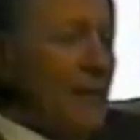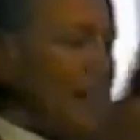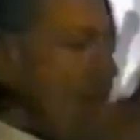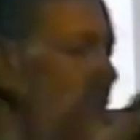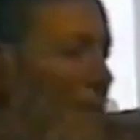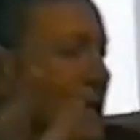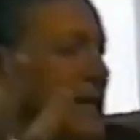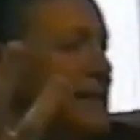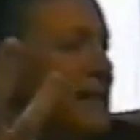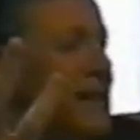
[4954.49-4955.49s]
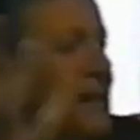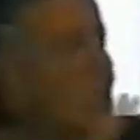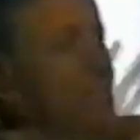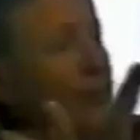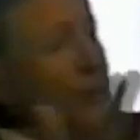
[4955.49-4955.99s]
But the thing is,
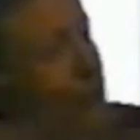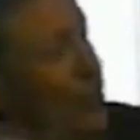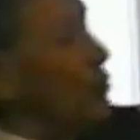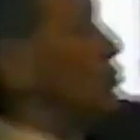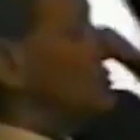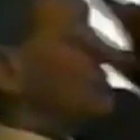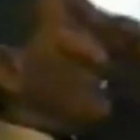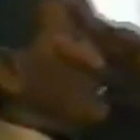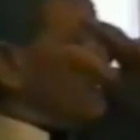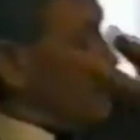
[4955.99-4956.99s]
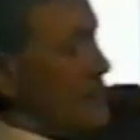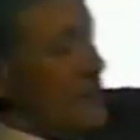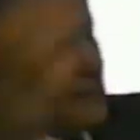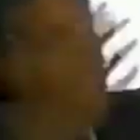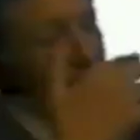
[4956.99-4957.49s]
let's look at the good side of it.
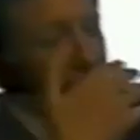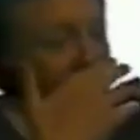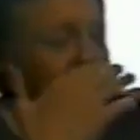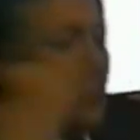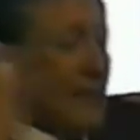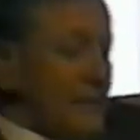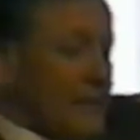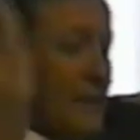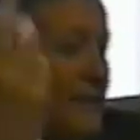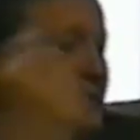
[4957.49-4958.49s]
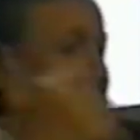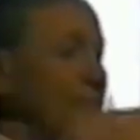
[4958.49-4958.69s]
We can't, you know.